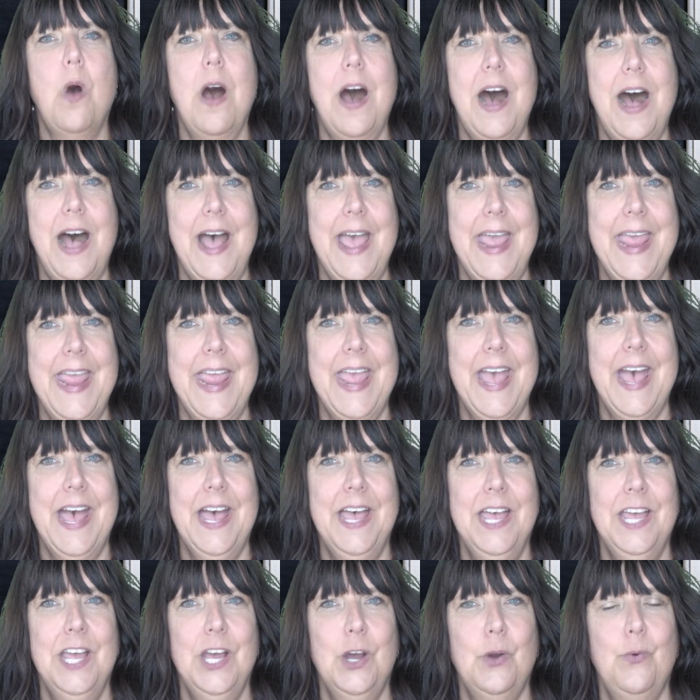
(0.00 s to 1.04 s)
why.
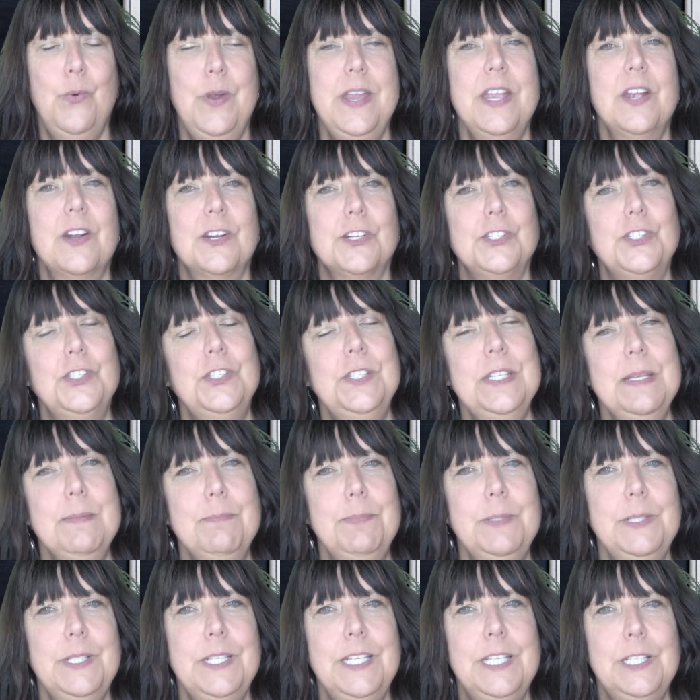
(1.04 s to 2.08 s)
We are
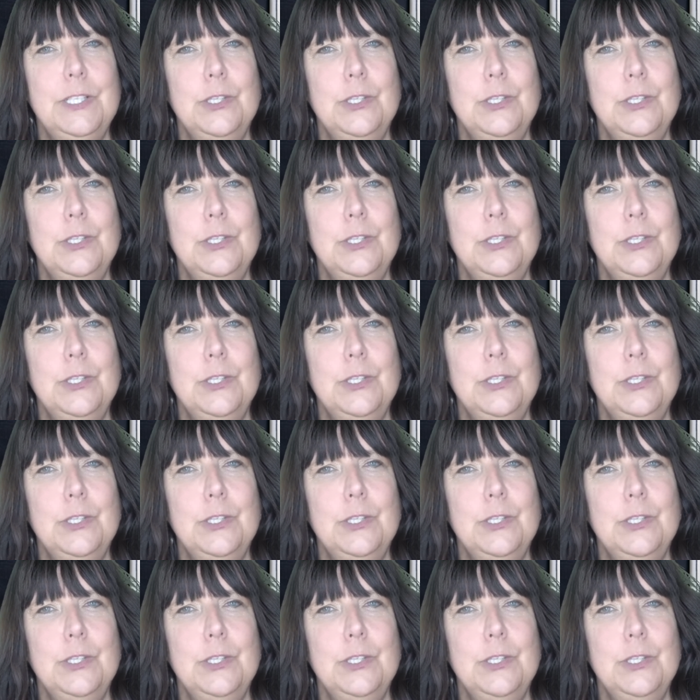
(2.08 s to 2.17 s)
simply